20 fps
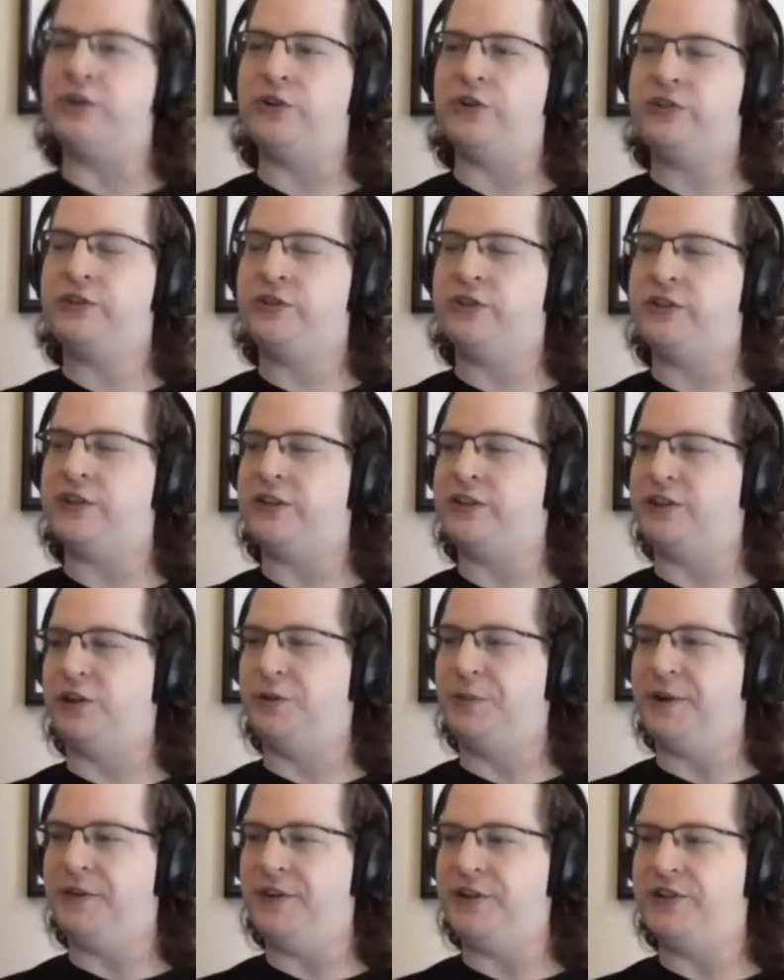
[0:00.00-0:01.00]
so just just as a
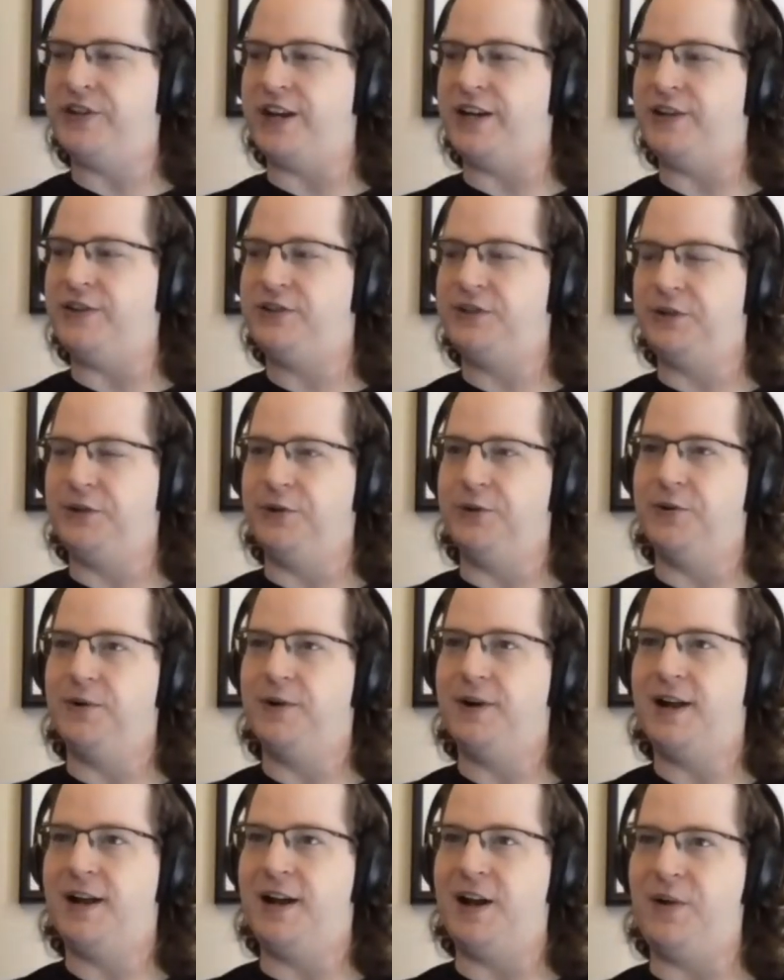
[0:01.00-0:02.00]
little bit of insight
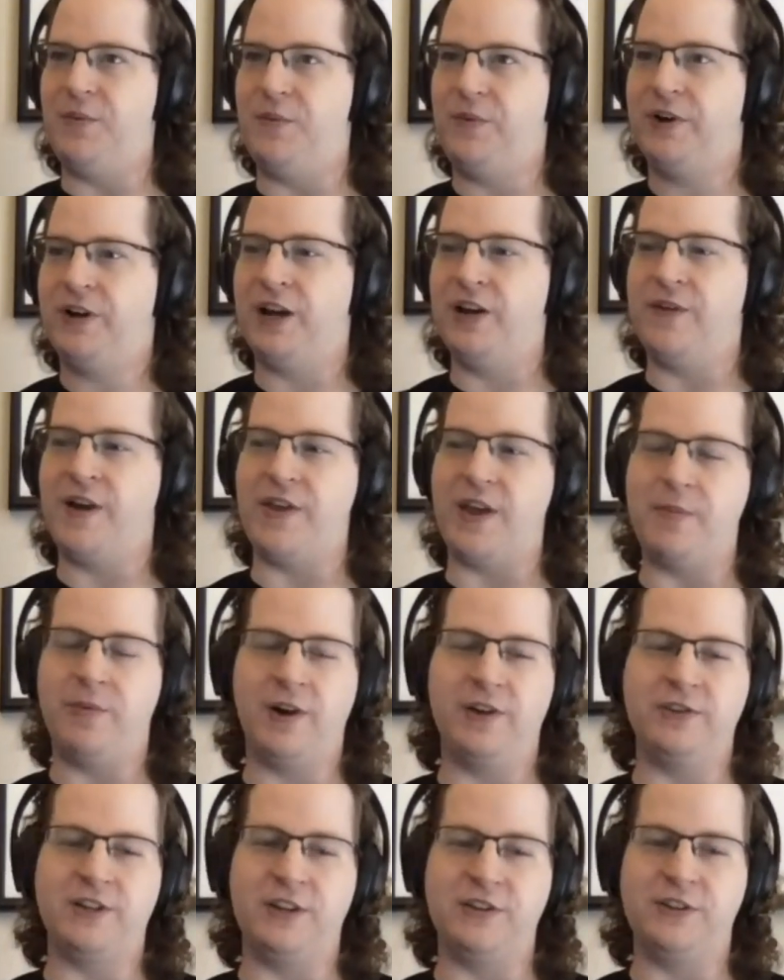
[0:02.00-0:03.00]
into um, kind of how that
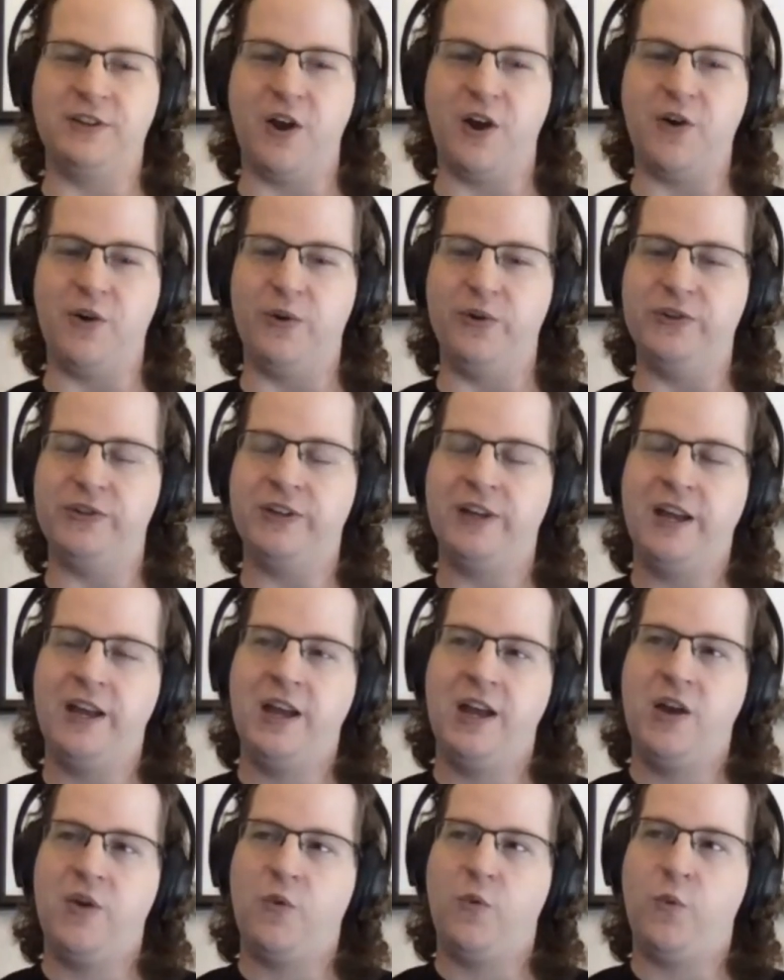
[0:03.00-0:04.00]
process goes,
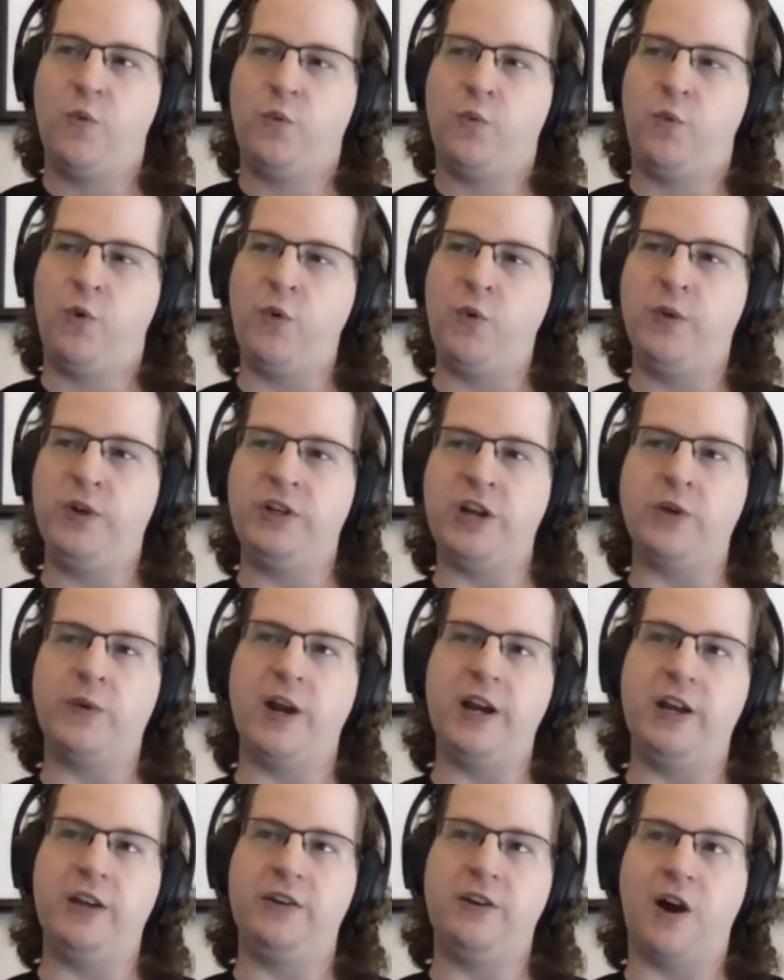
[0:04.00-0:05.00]
when we
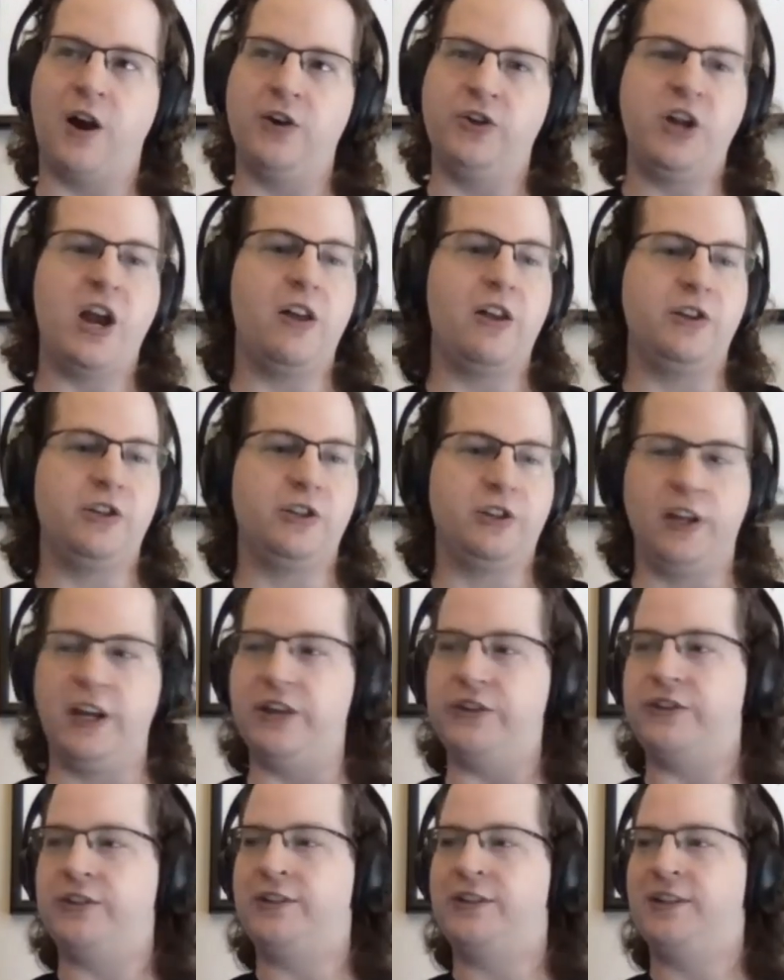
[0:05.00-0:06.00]
generated our challenge
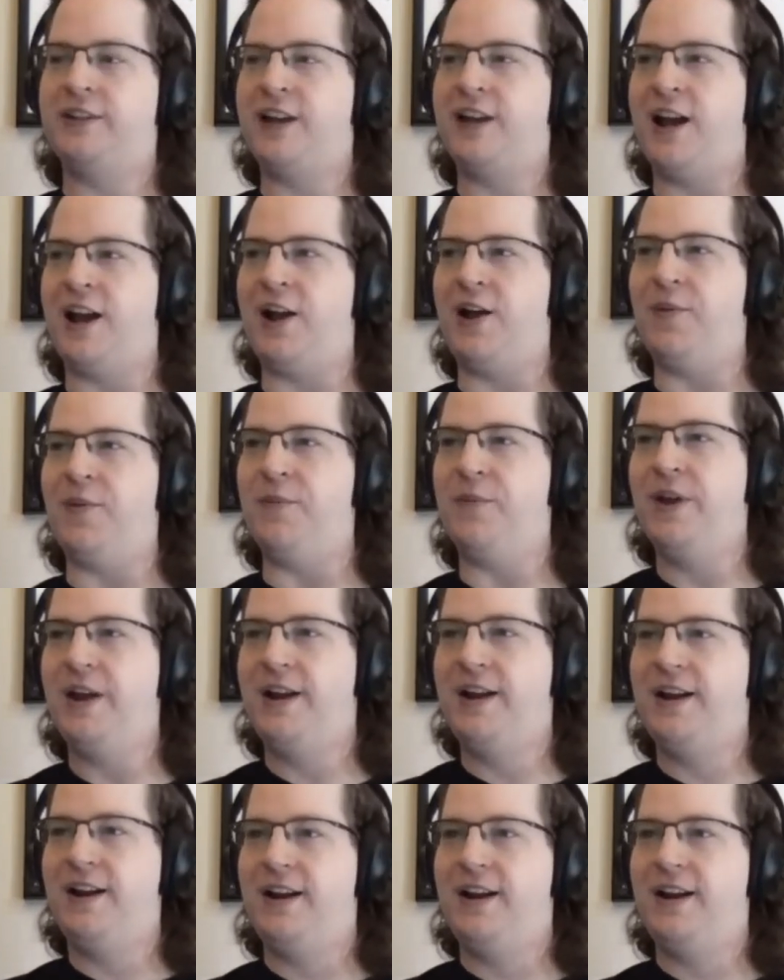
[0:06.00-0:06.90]
list, um,